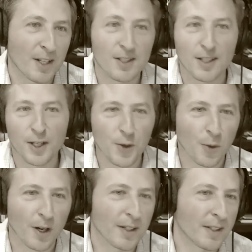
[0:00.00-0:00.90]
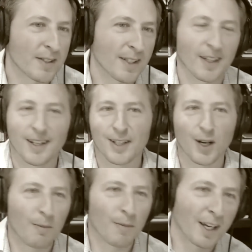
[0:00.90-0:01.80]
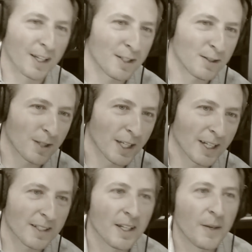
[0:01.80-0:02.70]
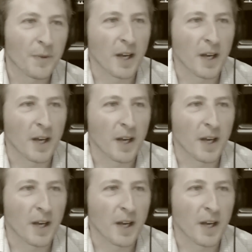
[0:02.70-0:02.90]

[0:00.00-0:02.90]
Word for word: You can't just ignore it and say, like, oh, I'm not going to do that.